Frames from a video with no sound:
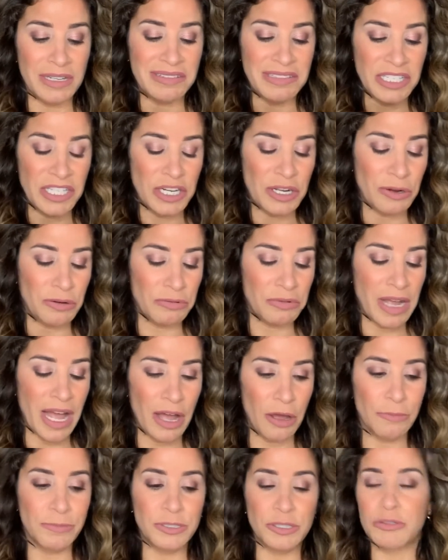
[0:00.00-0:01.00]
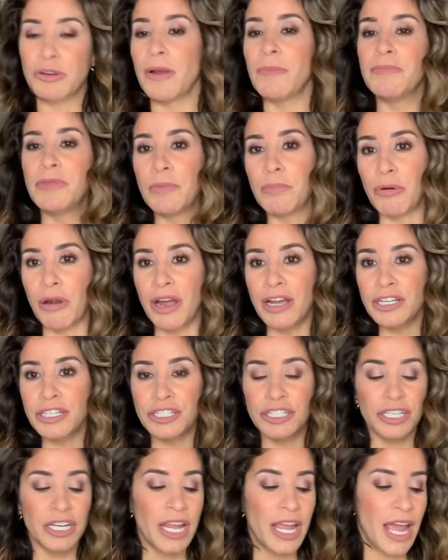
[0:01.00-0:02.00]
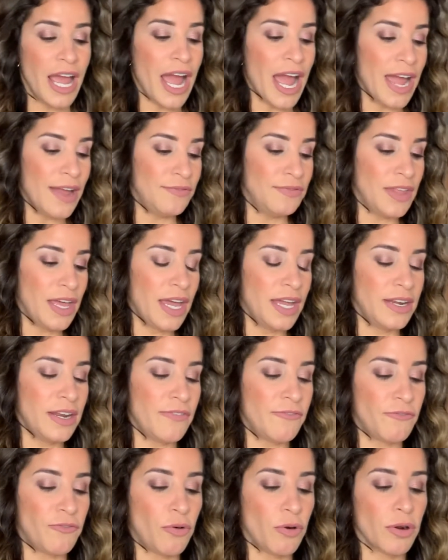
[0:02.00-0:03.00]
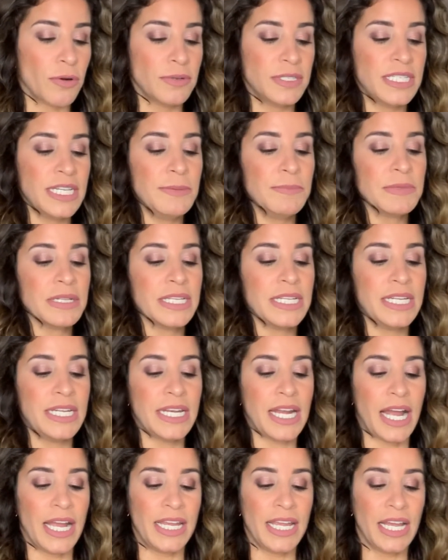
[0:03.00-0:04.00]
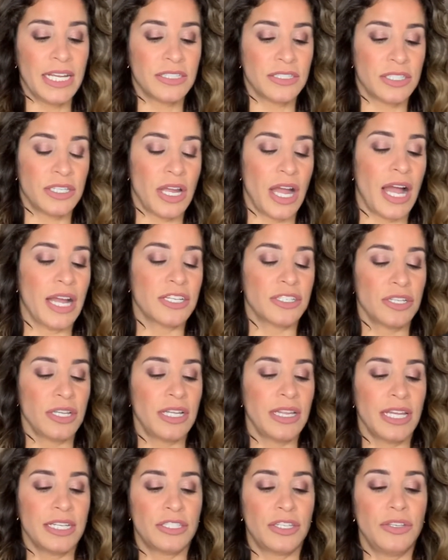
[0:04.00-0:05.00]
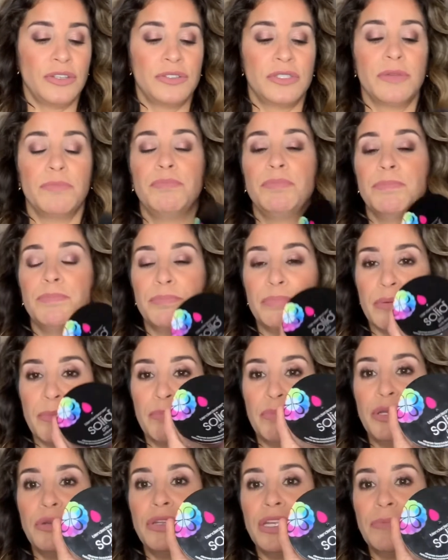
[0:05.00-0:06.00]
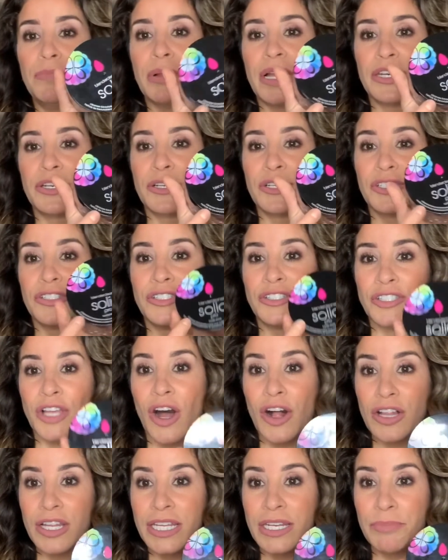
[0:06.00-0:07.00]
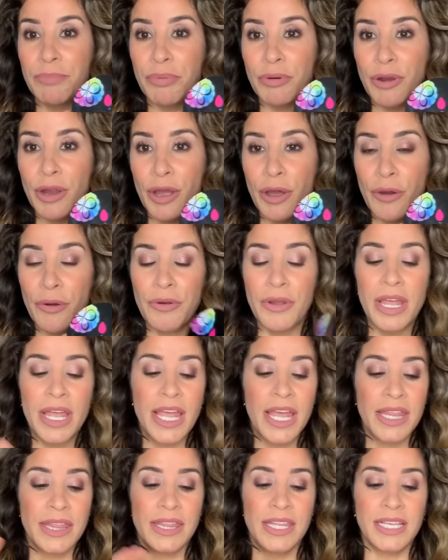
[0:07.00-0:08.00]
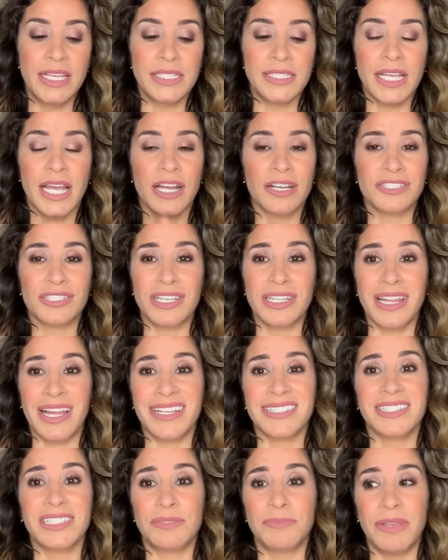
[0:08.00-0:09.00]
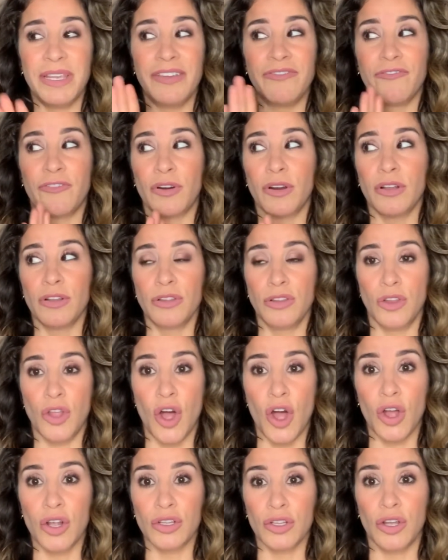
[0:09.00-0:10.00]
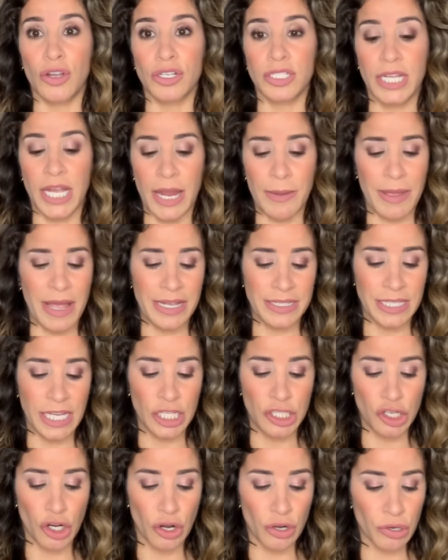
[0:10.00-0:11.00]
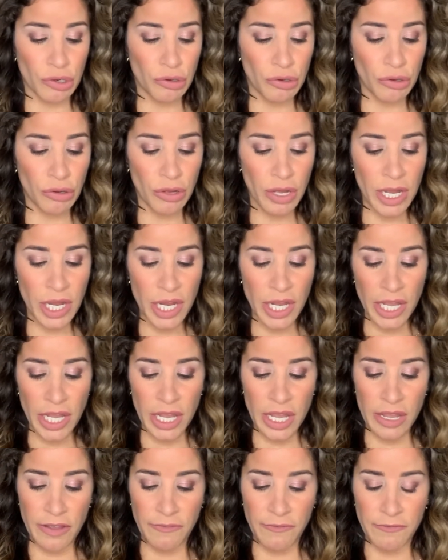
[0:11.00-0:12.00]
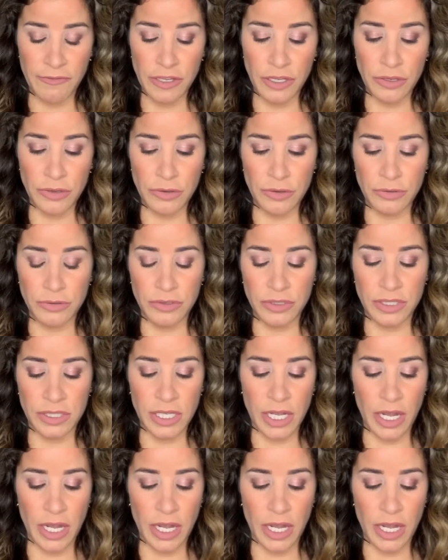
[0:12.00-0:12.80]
you know, help scrub the brush. And then for deep cleaning, I actually like to use the Beauty Blender Solid Pro. This actually lasts me for a long time. It has like charcoal infused